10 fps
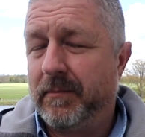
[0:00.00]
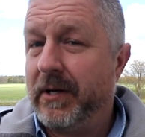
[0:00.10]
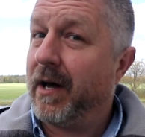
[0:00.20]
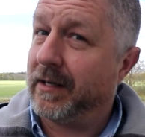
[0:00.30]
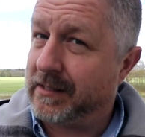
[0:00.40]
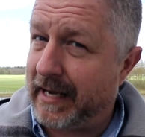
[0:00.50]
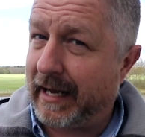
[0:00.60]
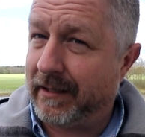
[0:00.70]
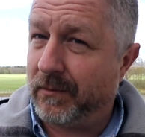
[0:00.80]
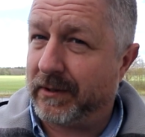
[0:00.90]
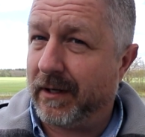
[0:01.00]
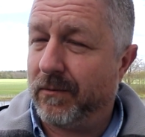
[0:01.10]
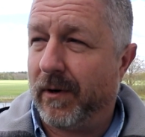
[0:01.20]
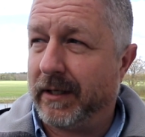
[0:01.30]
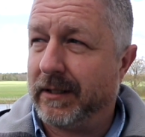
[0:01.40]
but not exactly what they
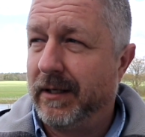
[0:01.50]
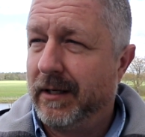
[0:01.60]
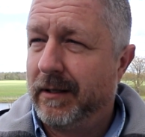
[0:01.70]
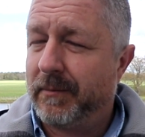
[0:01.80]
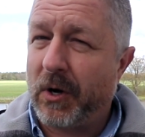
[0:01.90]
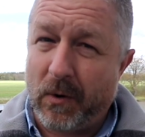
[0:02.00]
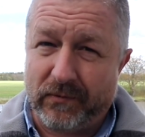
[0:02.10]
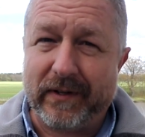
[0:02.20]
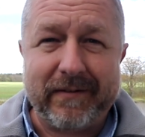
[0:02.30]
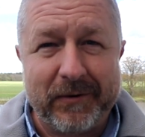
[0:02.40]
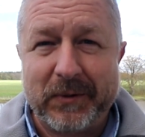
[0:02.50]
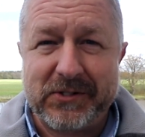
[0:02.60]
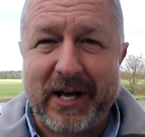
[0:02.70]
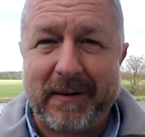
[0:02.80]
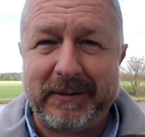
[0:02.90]
wanted, but hopefully
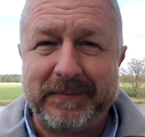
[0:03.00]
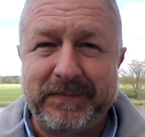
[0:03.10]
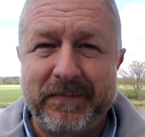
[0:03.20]
everyone's happy.